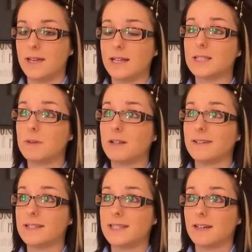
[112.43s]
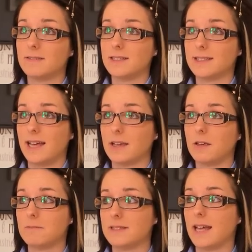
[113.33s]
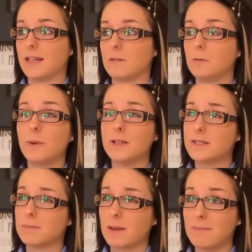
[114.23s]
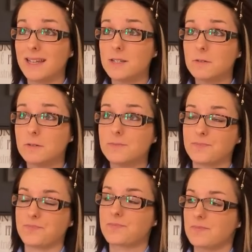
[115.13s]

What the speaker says: experienced sales exec who was then almost my mentor.